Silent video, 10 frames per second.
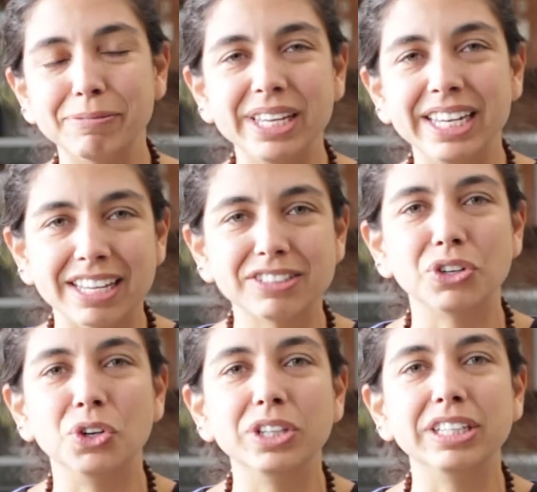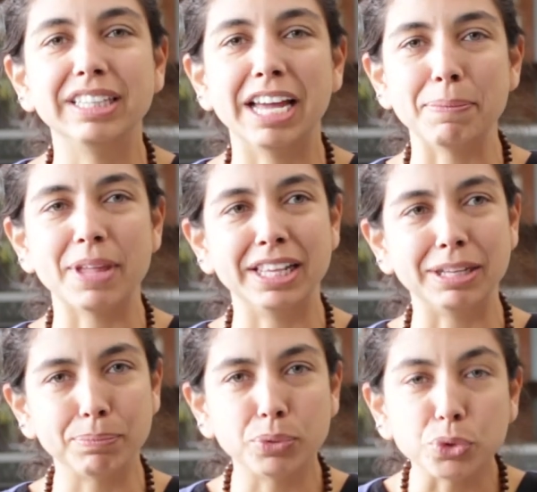being asked all the time
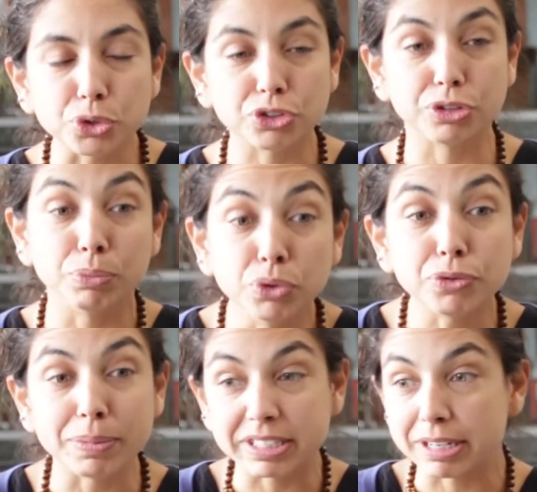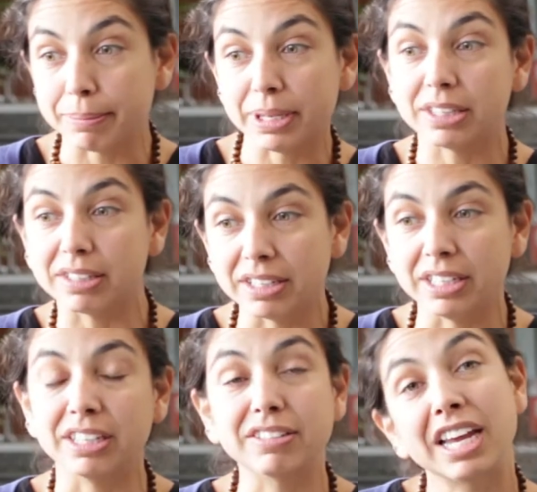and the pushed movements a bit
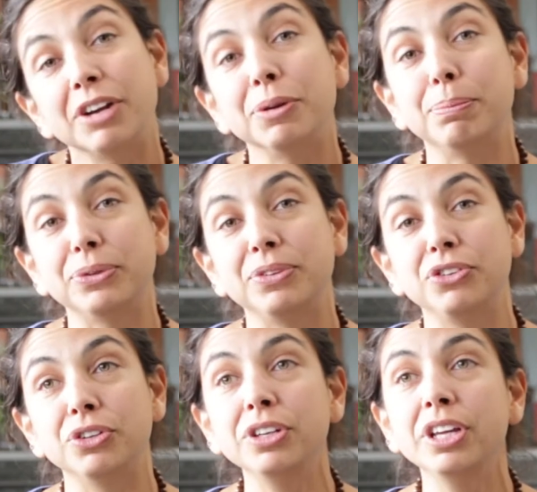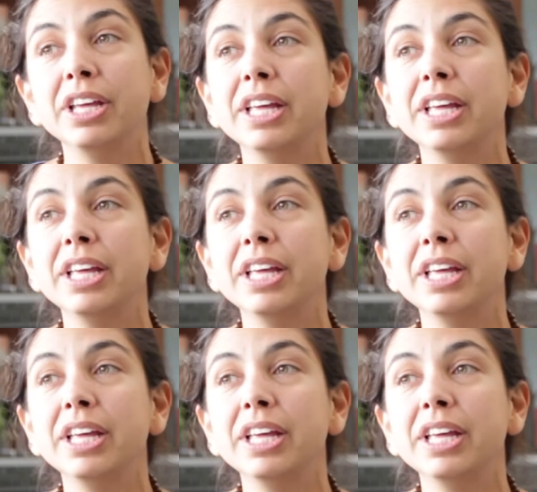in a scary position.